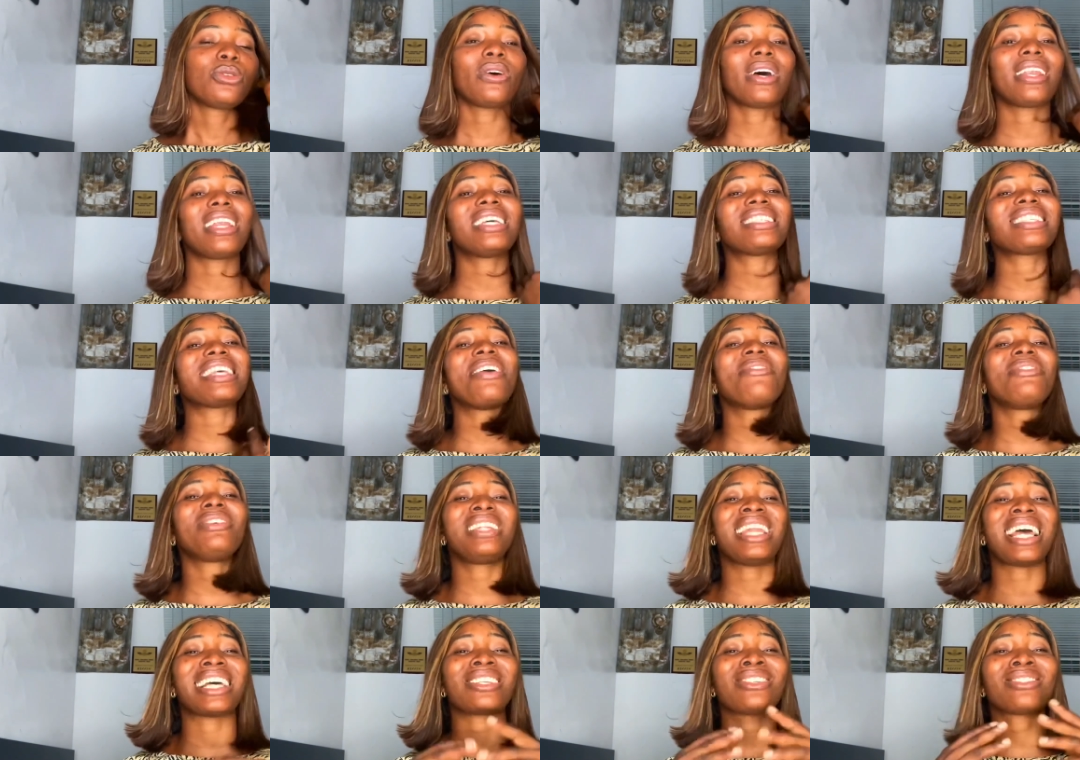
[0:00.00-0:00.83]
to an extent
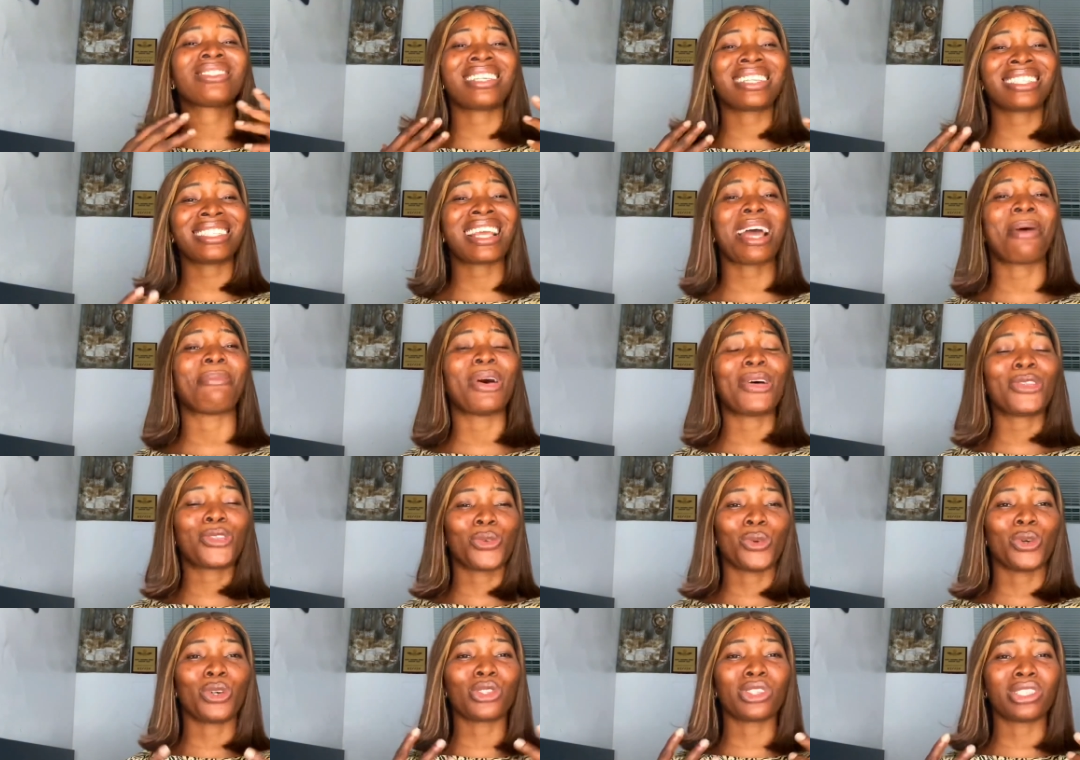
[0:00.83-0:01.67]
even there's a certain
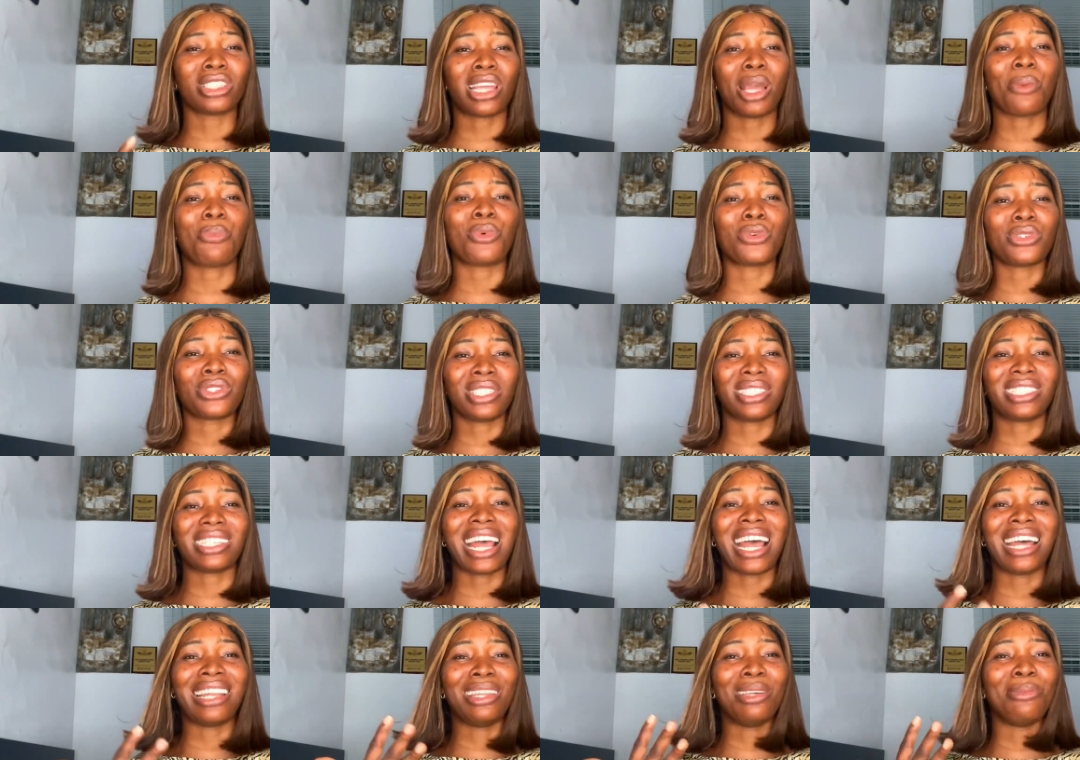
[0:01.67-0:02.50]
amount you want to
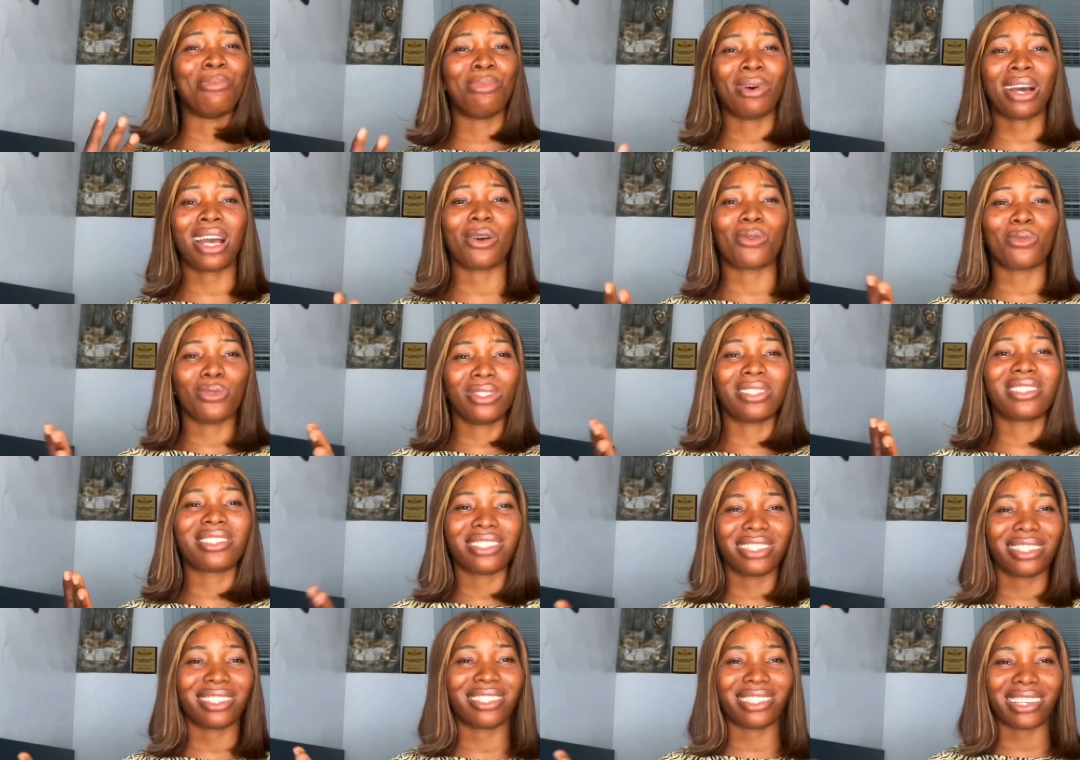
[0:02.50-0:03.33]
deposit and the bank will
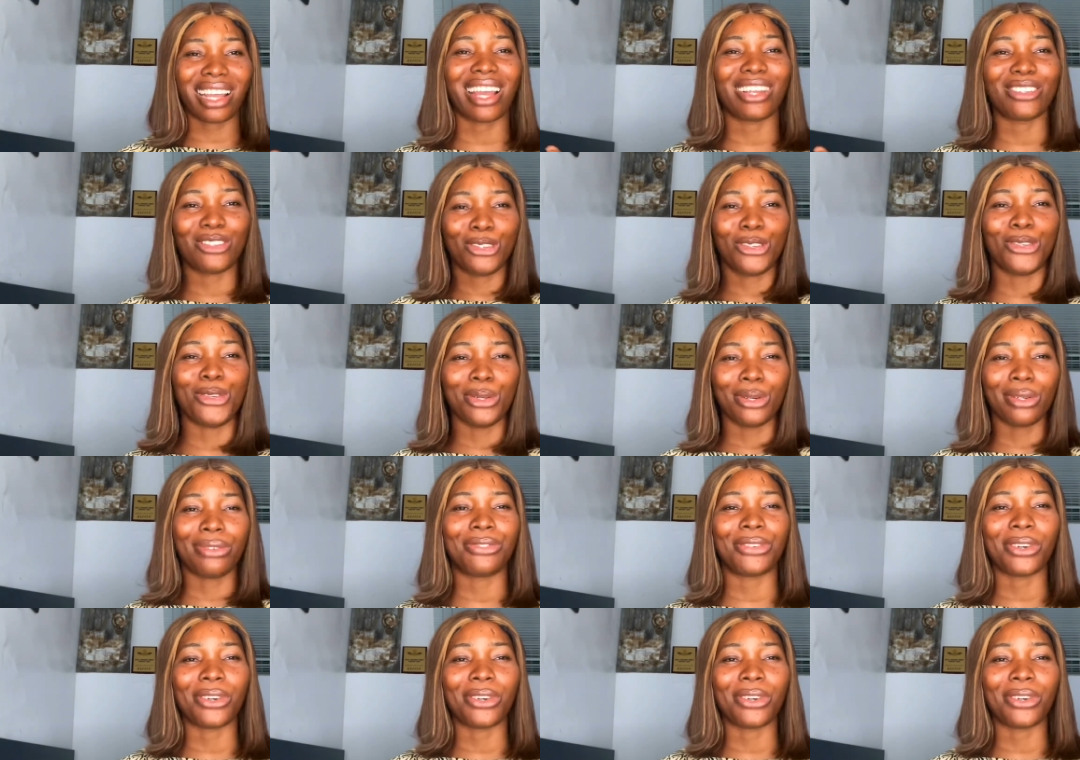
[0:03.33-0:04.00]
still charge you